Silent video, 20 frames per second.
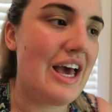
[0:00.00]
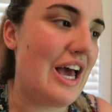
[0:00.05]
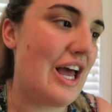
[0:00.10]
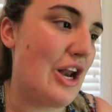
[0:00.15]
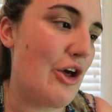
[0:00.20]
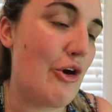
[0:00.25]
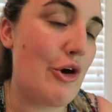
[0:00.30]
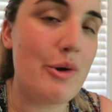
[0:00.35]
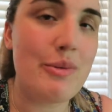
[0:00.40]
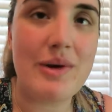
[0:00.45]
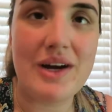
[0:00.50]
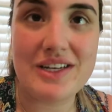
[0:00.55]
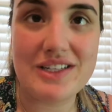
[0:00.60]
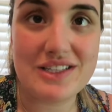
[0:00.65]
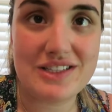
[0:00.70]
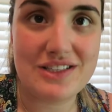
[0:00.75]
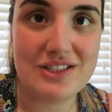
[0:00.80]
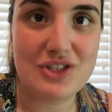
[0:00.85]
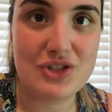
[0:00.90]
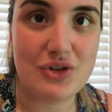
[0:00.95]
And I hope I
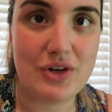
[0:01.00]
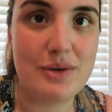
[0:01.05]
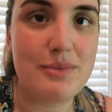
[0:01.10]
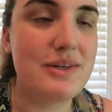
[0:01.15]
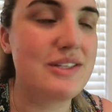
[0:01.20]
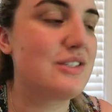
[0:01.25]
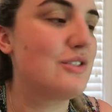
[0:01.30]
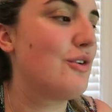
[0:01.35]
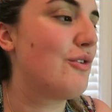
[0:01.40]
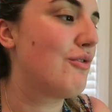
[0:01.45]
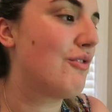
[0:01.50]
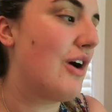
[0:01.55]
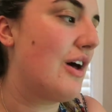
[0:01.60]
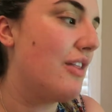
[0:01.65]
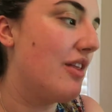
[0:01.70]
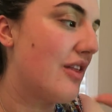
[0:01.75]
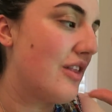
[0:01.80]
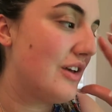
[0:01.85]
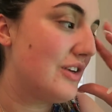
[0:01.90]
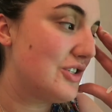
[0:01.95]
just enjoy myself
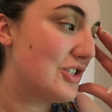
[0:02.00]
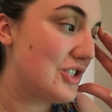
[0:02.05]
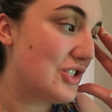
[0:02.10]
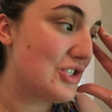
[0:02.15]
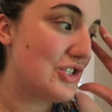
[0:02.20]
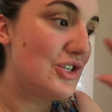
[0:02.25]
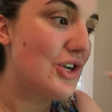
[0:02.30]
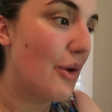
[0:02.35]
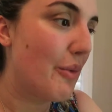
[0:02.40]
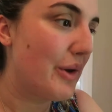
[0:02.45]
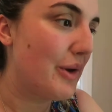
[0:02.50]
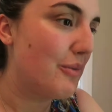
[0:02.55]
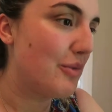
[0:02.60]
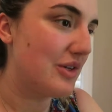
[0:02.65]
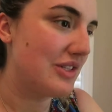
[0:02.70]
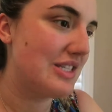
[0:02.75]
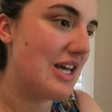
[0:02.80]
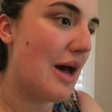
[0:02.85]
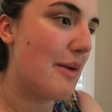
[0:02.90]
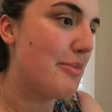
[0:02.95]
rather than just knowing
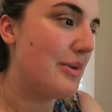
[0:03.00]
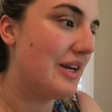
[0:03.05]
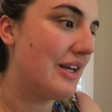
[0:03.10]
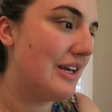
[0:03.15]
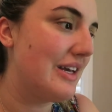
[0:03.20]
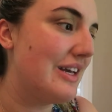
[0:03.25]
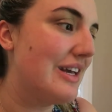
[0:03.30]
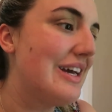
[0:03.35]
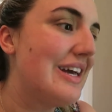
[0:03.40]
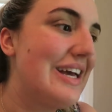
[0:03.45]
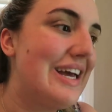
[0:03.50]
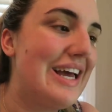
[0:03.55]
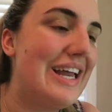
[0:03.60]
what's happening